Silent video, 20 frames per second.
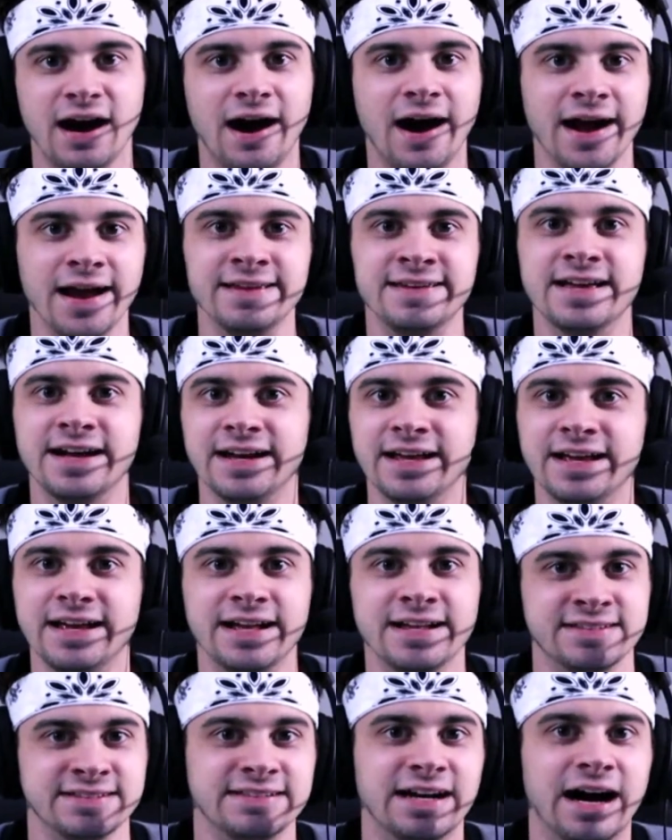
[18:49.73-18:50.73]
I get it.
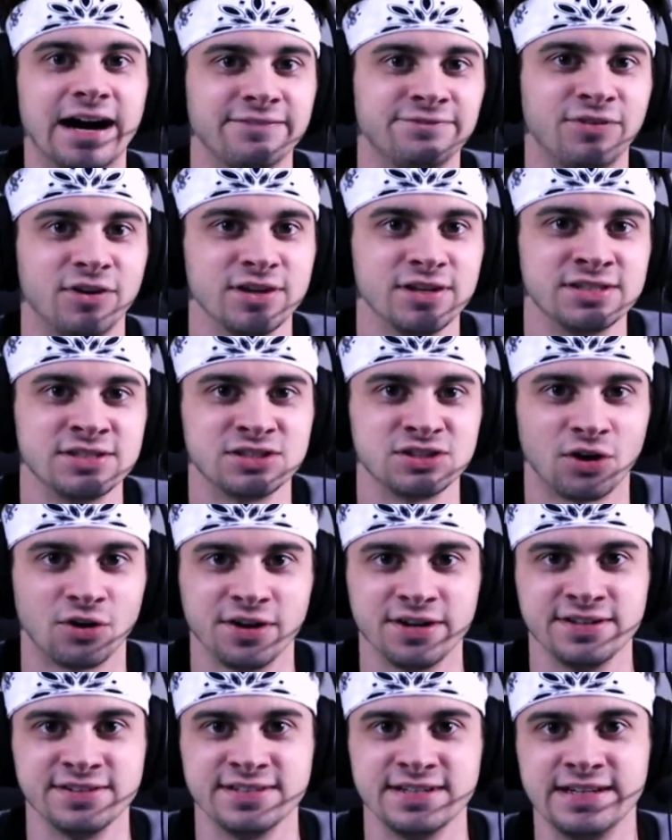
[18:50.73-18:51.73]
It's not fun
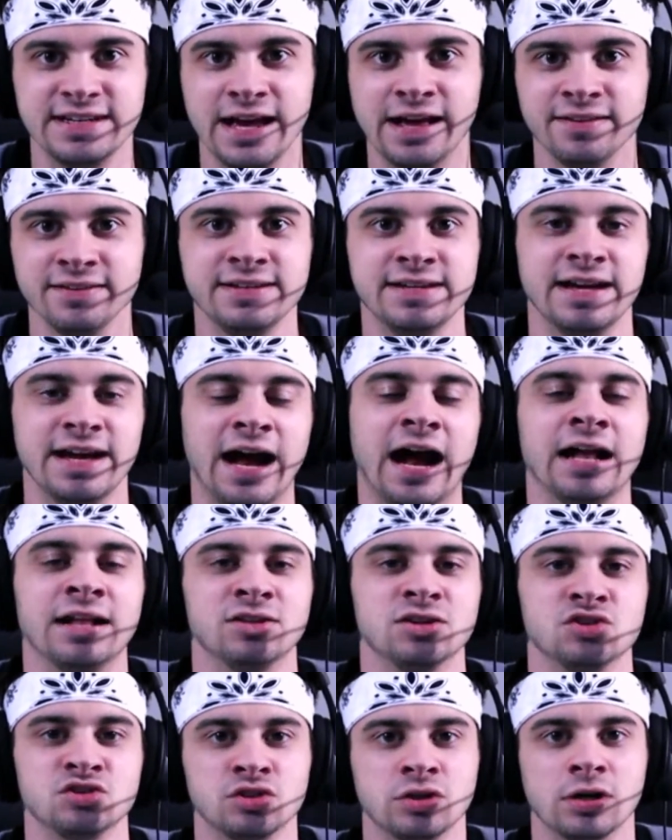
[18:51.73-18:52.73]
starting Zeke Elliott at
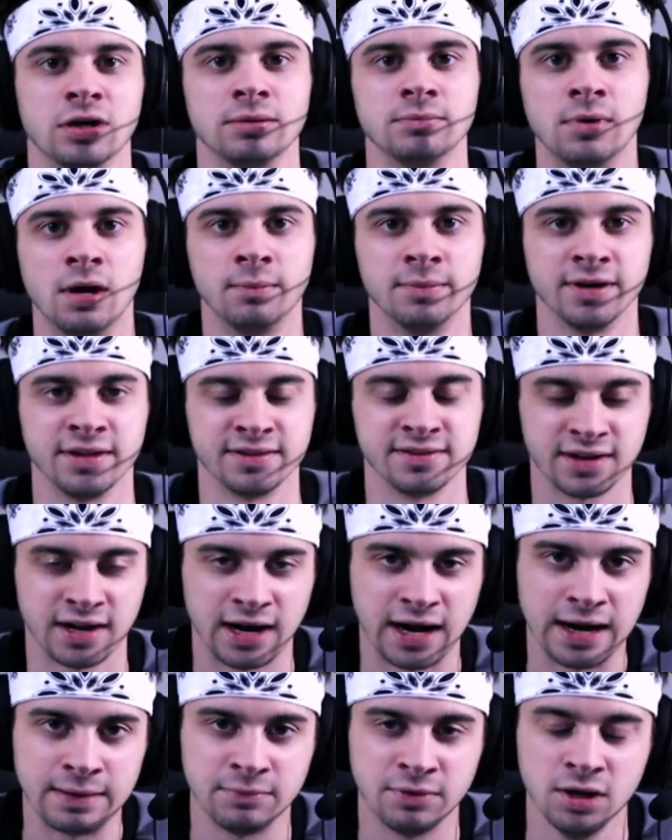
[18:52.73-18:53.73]
this current moment in
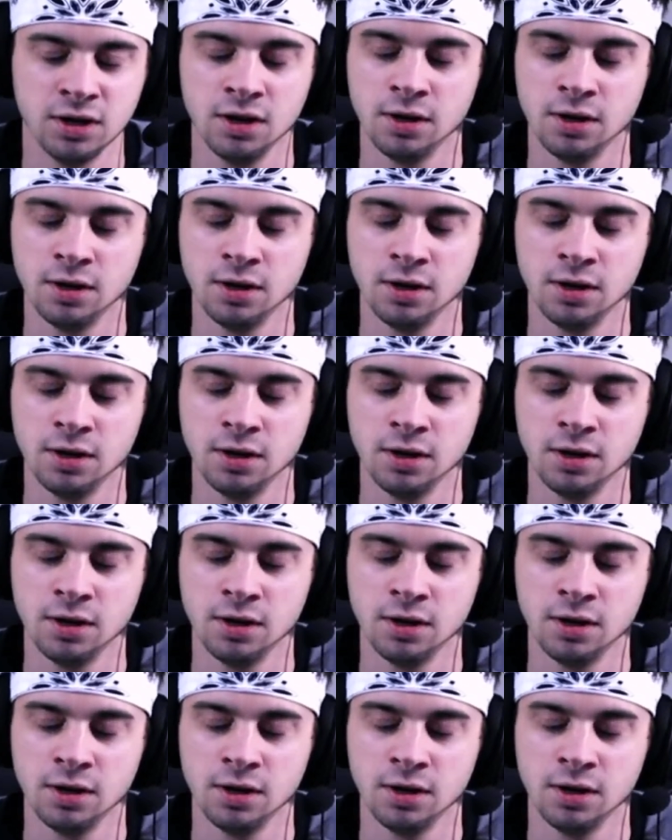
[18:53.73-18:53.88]
time,